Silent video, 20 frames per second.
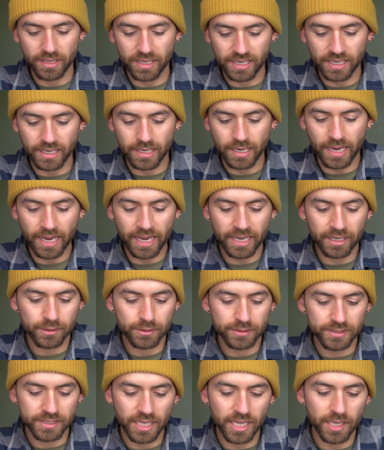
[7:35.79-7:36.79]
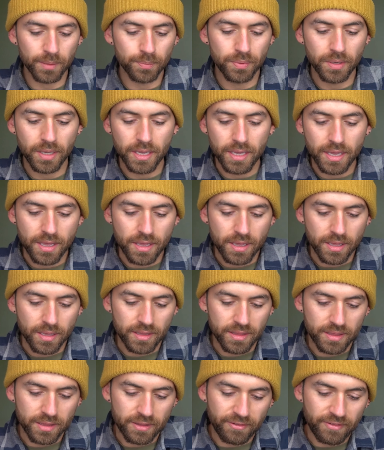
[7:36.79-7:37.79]
that kind of angles up,
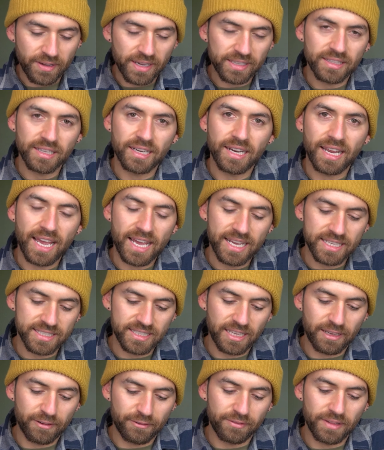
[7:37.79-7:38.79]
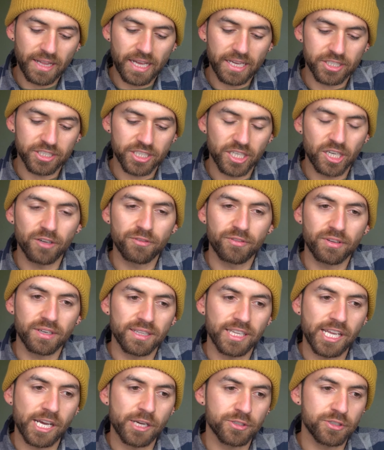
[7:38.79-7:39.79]
the fact that it has that flat shelf, it
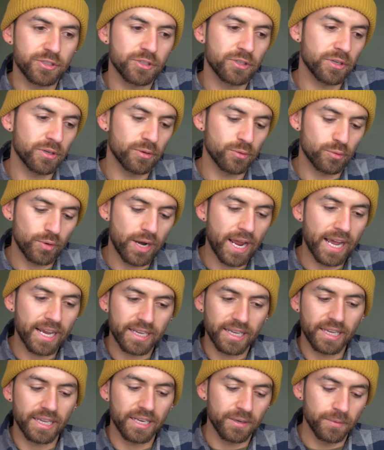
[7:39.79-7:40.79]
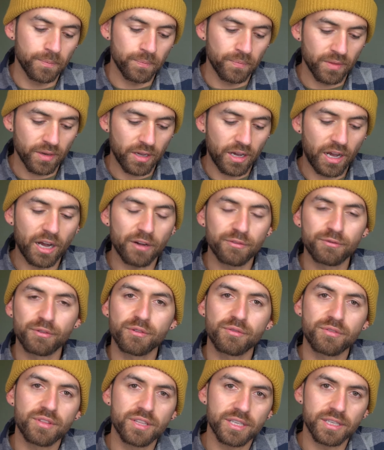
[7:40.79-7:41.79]
allows you to rack it off
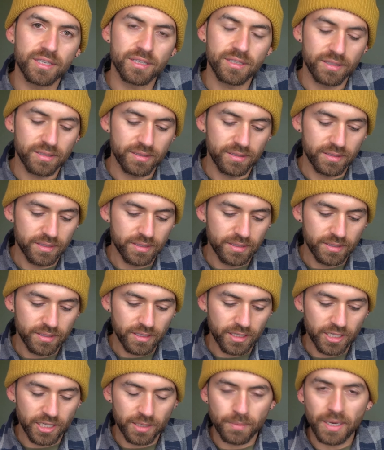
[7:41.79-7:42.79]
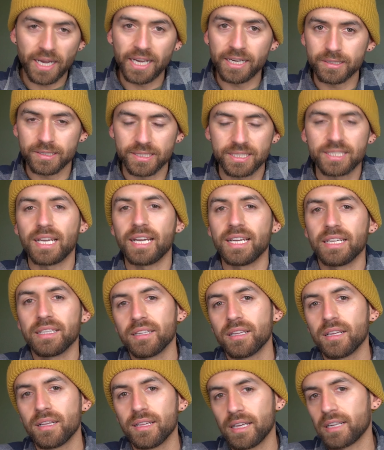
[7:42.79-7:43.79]
of the iron
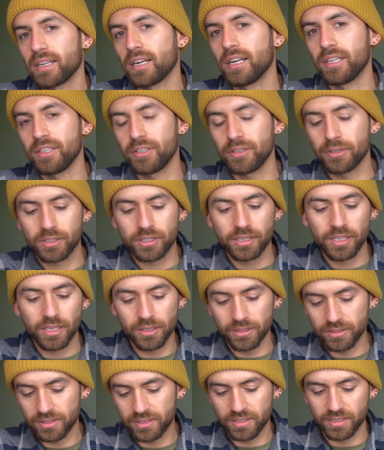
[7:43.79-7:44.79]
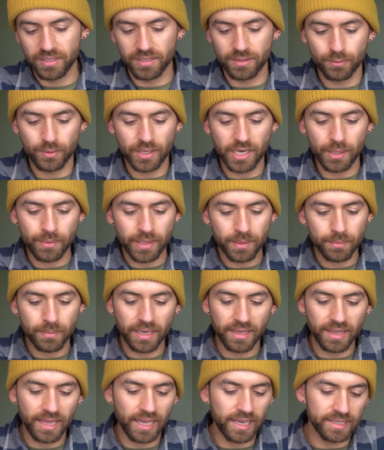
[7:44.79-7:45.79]
sight, like on your clothes. And what I mean
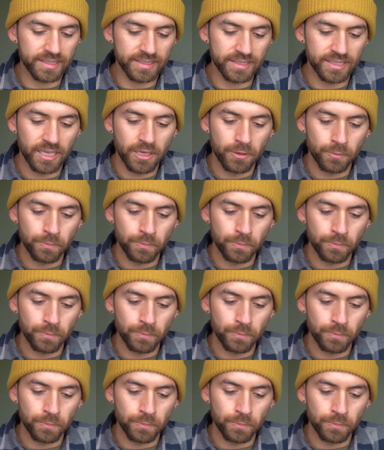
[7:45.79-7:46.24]
by that is,